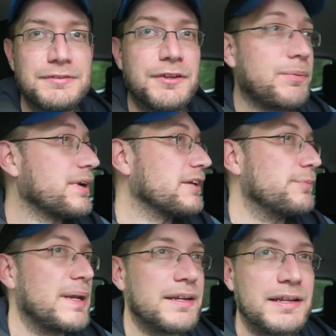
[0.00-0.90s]
So we're not
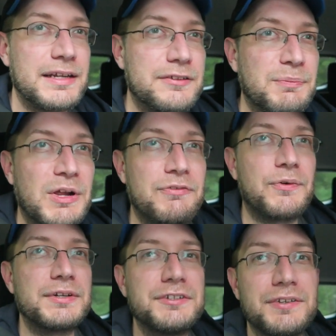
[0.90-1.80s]
spending like a small
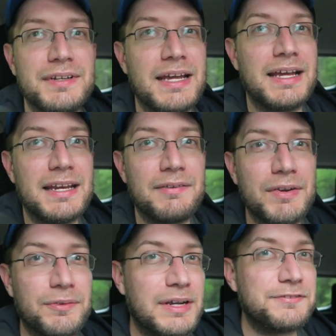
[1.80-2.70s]
fortune at
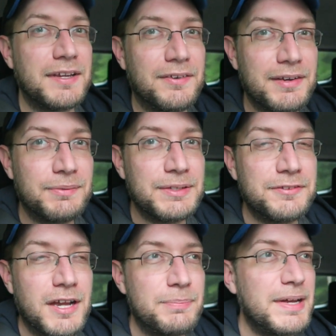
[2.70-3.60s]
every rest area we
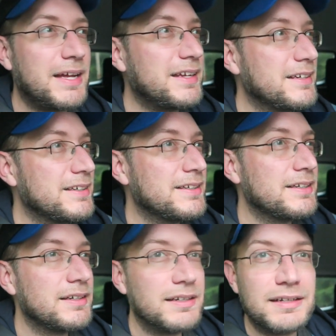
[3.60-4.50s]
stop at. Right.
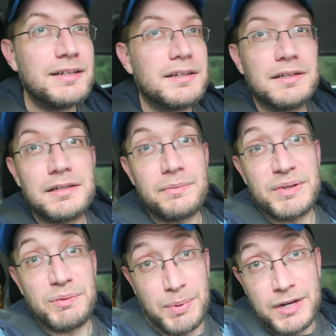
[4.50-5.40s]
I
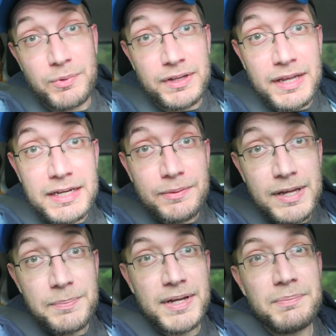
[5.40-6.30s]
mean, we probably will
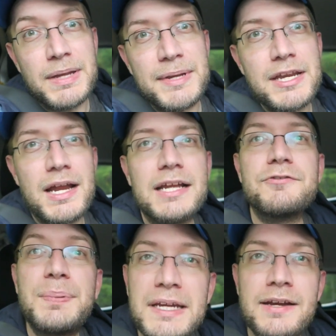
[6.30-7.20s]
anyway, but maybe not
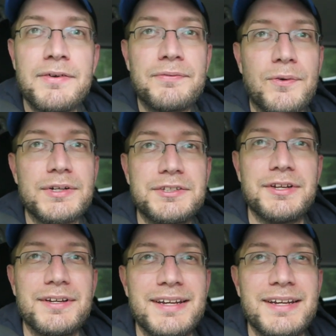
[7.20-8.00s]
as big of a fortune